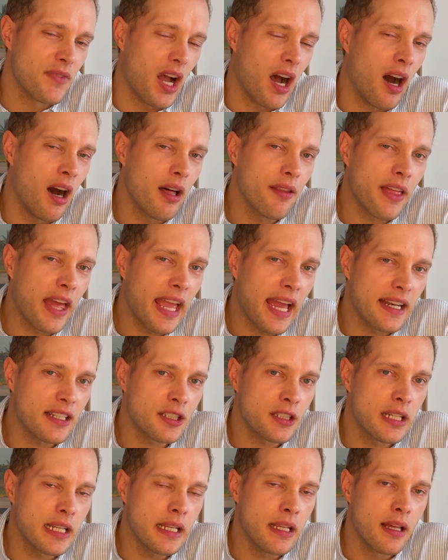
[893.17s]
are they
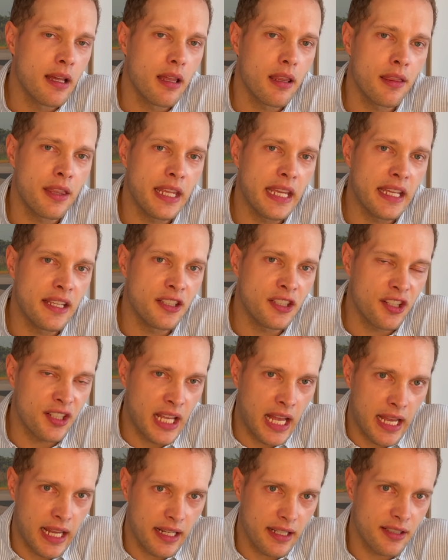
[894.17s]
actually the
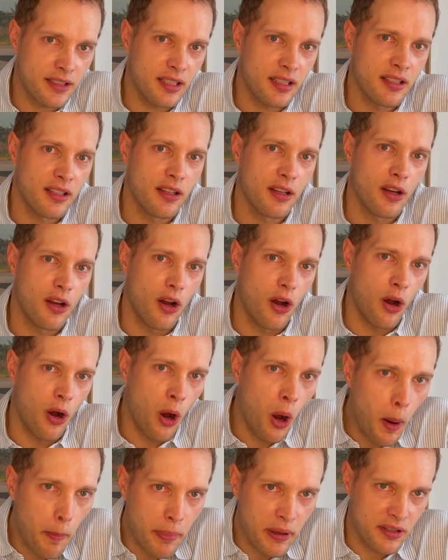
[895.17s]
exact
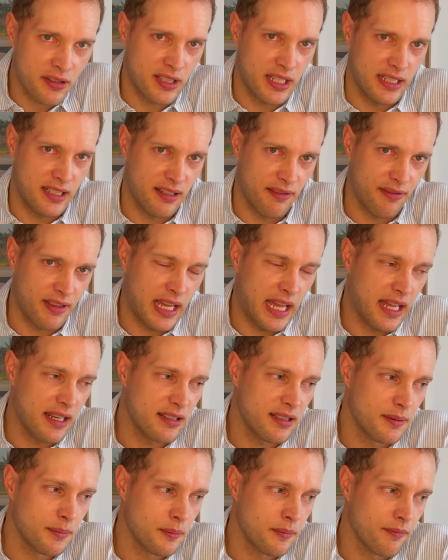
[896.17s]
opposite of
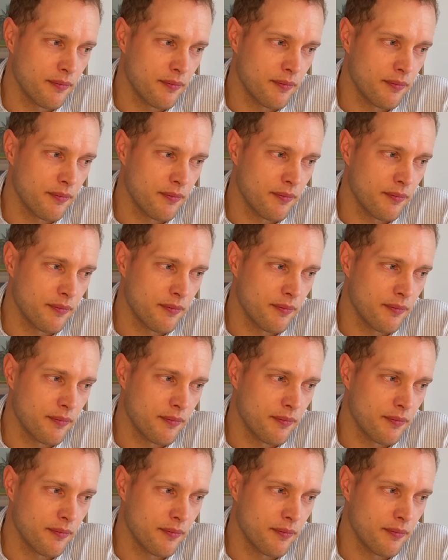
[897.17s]
that?